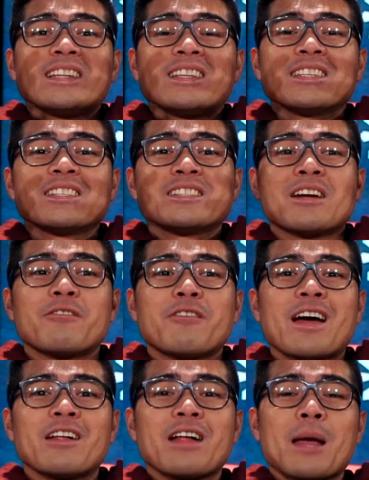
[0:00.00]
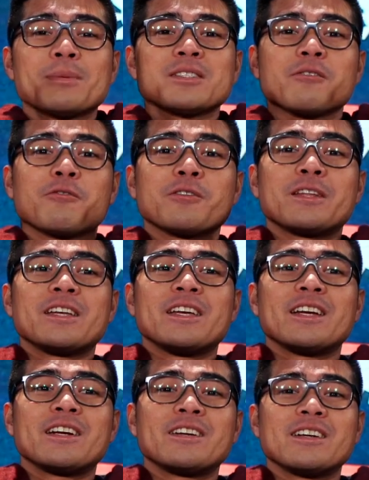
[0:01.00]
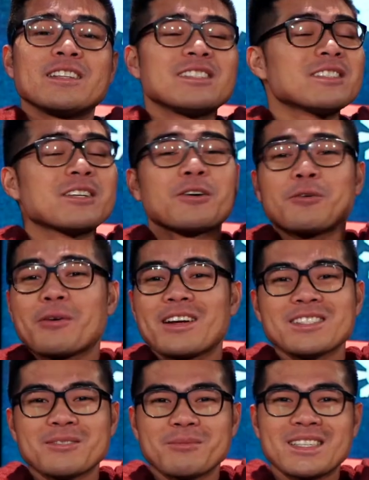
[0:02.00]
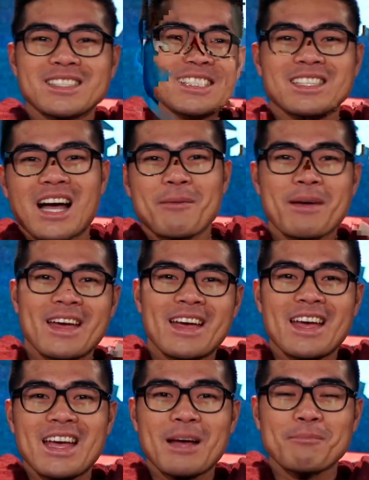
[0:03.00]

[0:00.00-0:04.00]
This is our final episode for the year. It's Christmas coming.